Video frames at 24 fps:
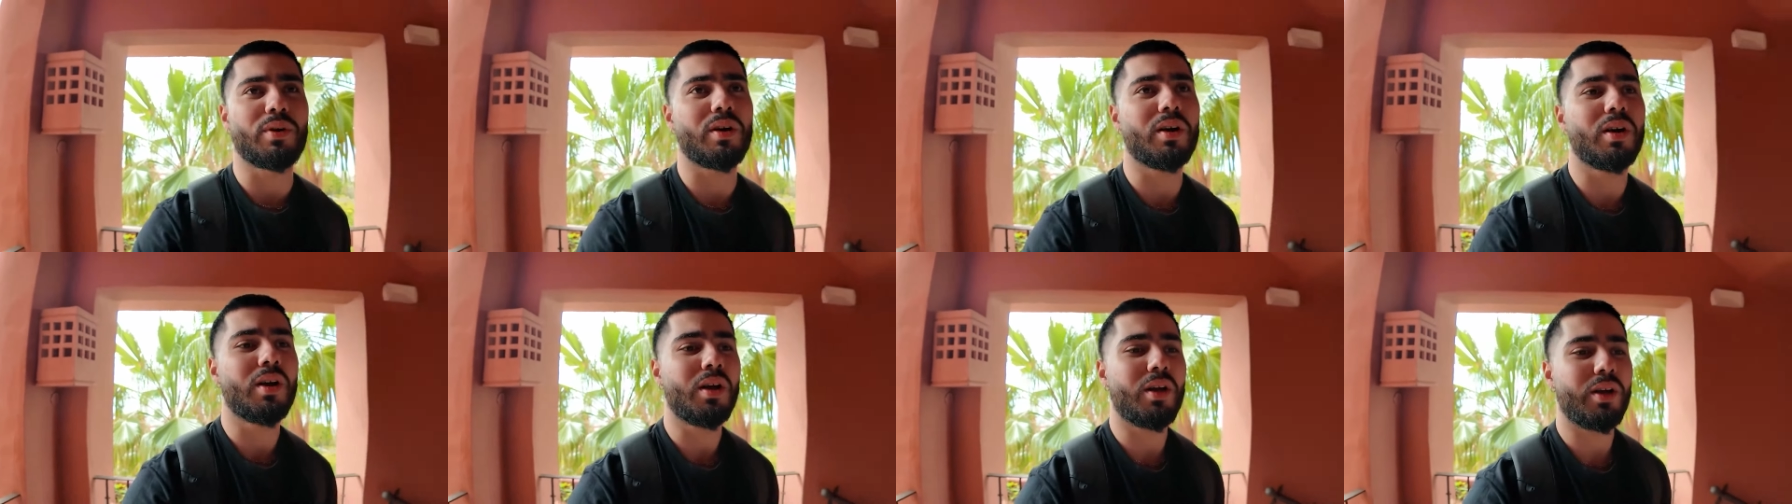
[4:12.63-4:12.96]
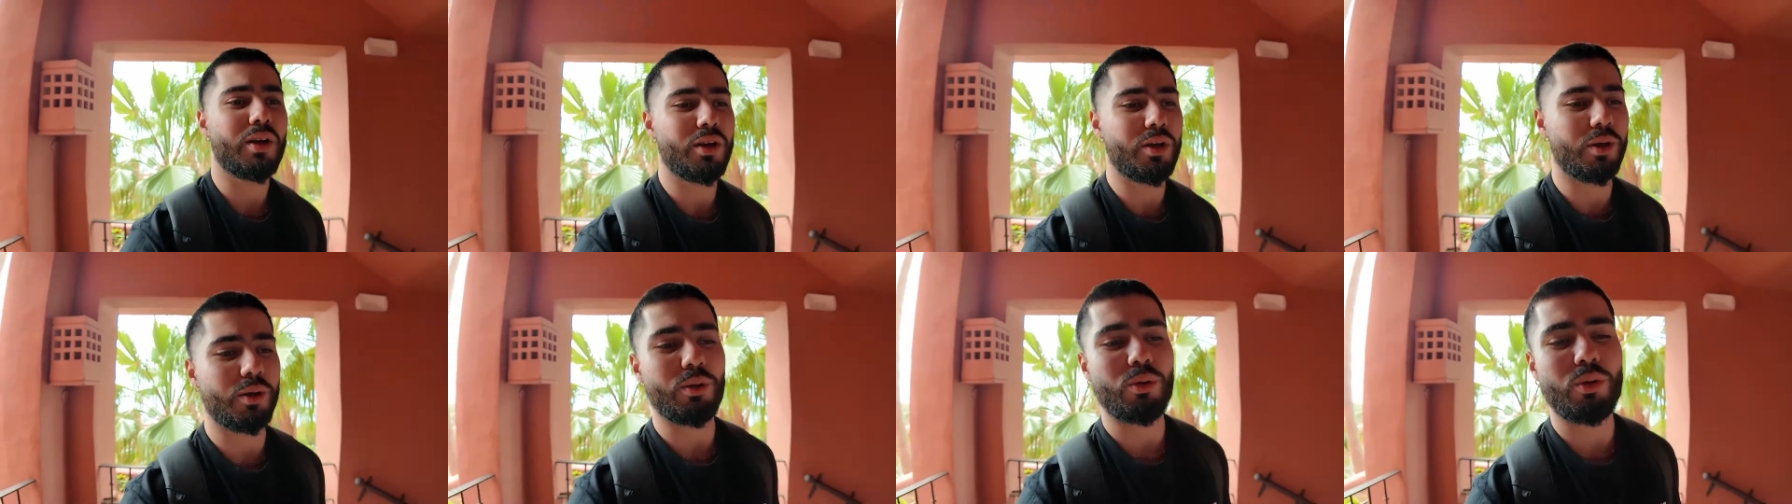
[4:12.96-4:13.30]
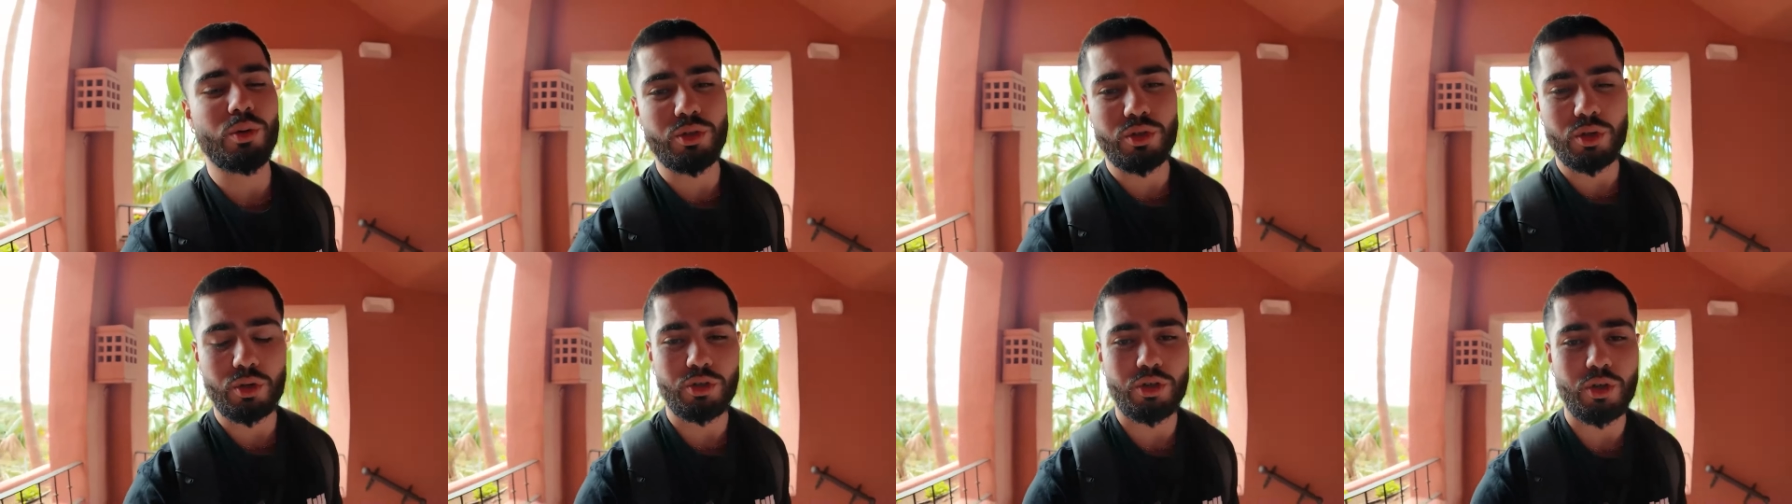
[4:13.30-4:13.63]
but you know, it
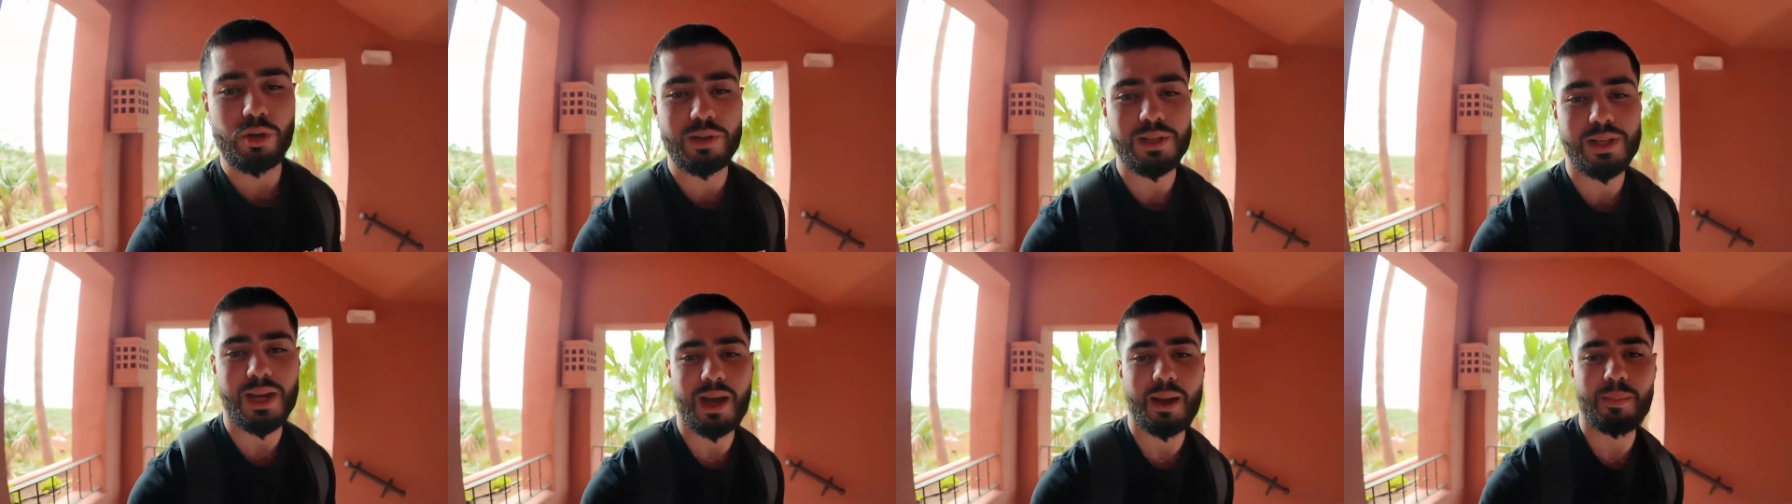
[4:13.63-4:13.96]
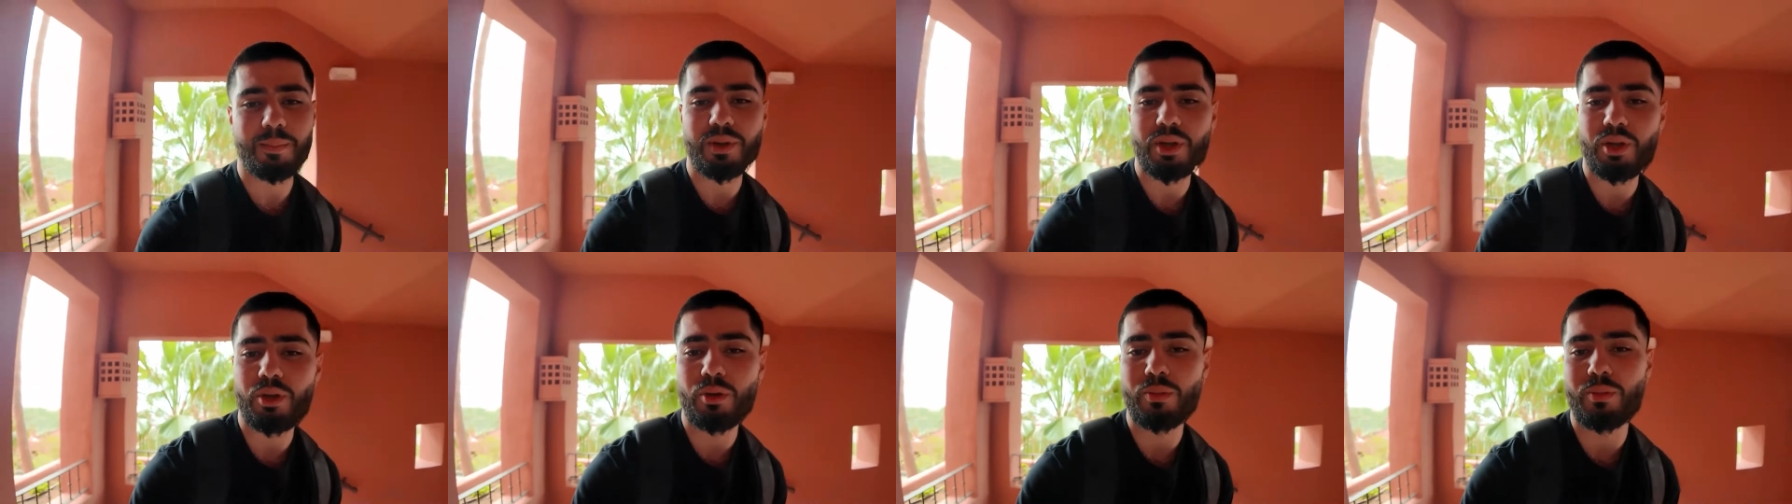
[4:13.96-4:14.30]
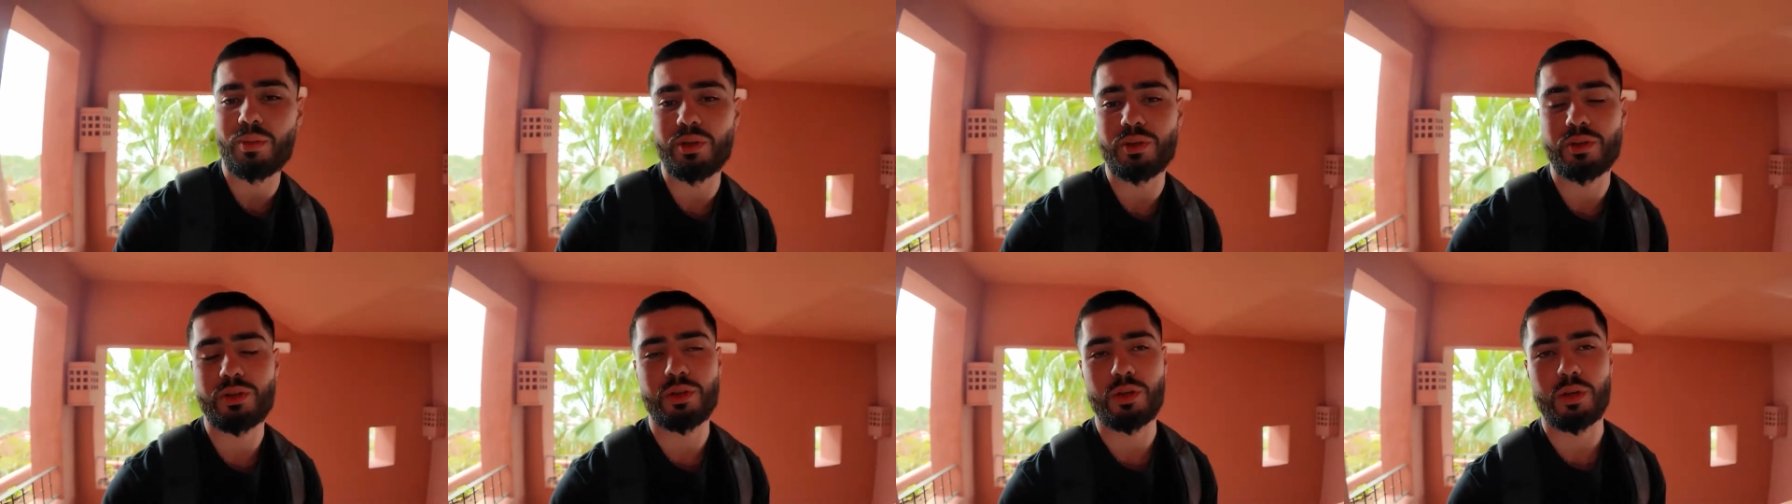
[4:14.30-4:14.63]
also shows that I'm
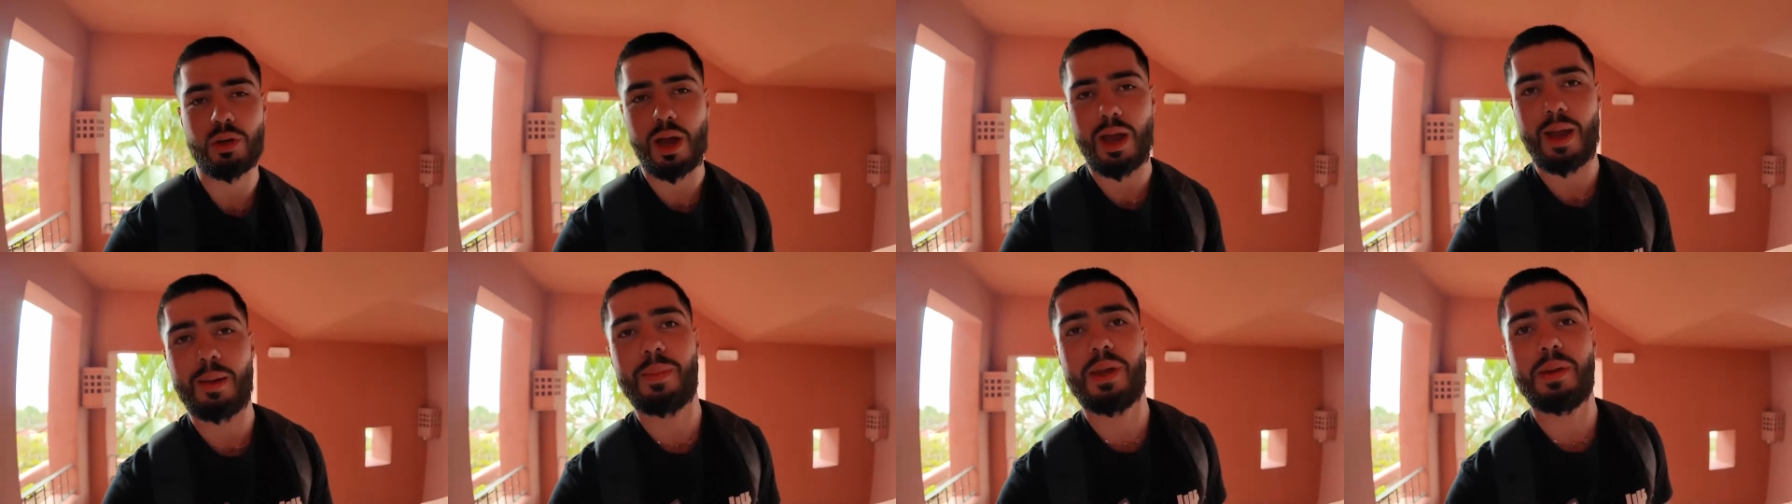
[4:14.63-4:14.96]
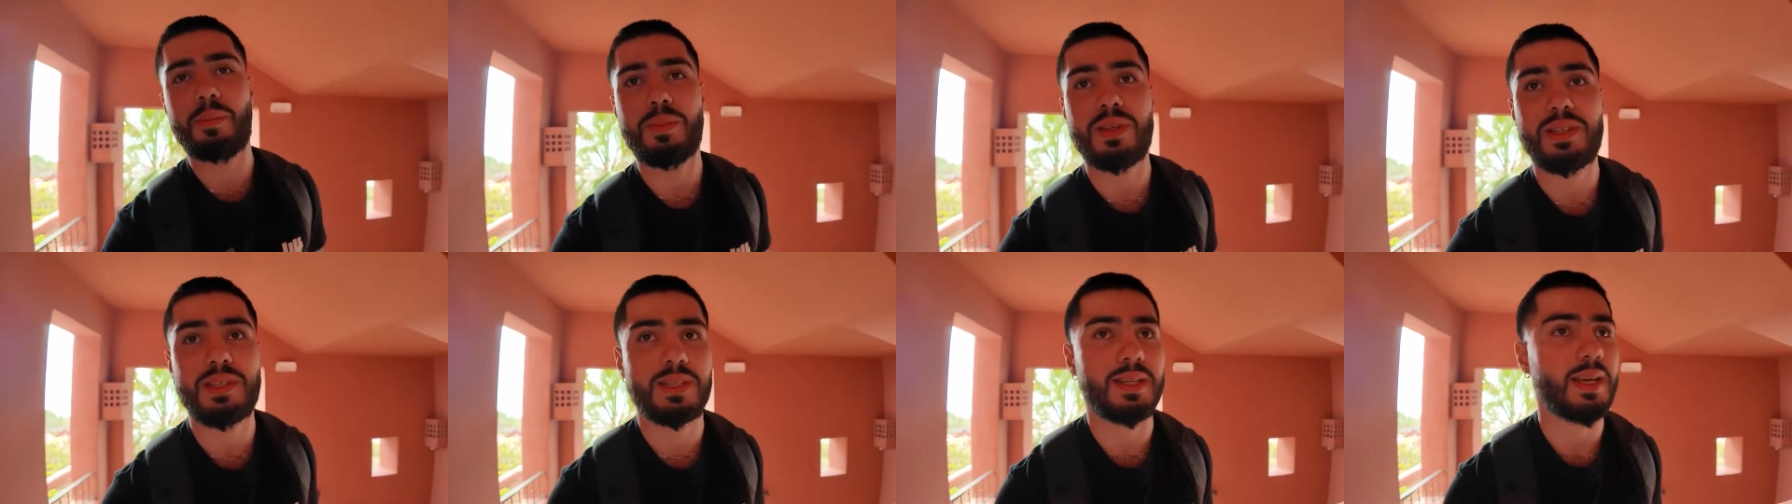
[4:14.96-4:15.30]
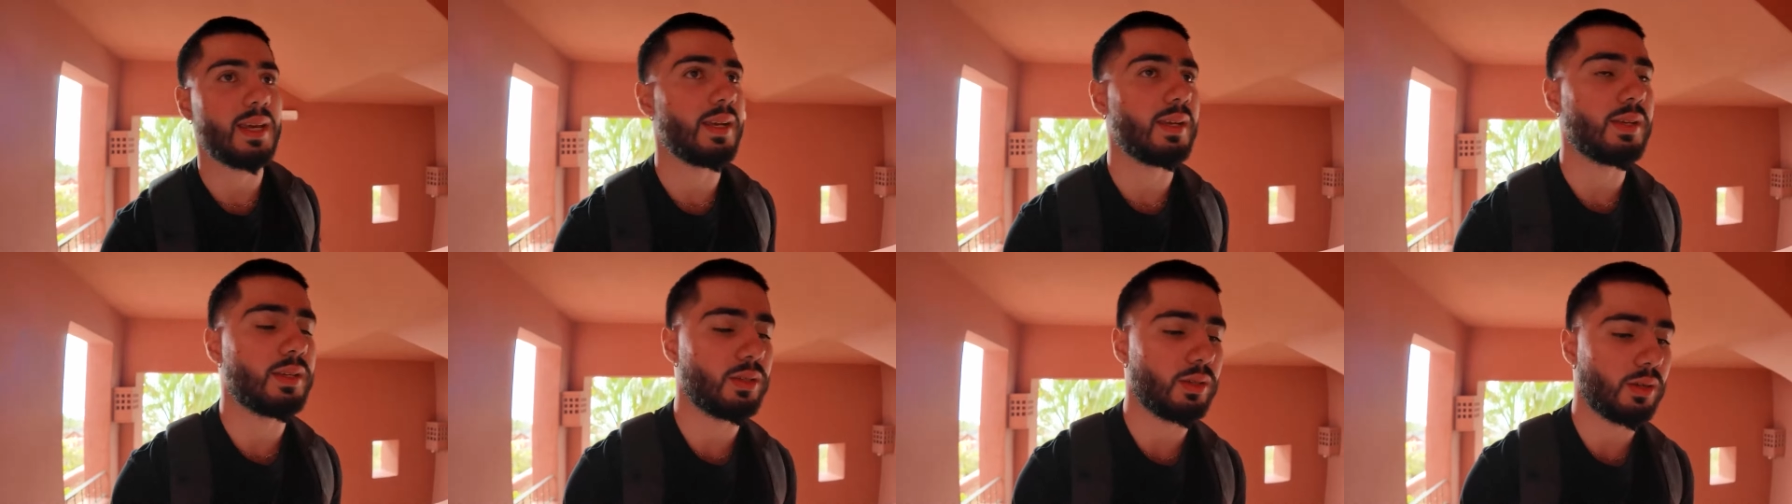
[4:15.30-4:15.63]
human, so I make
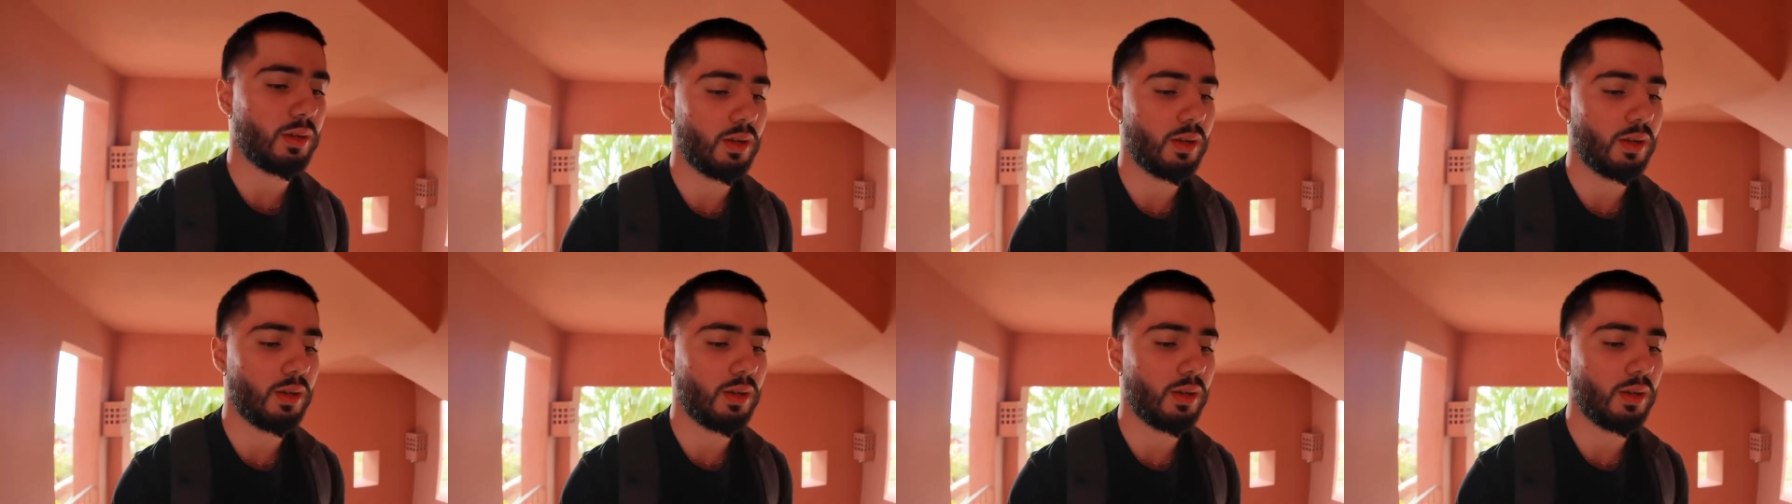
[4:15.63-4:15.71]
mistakes.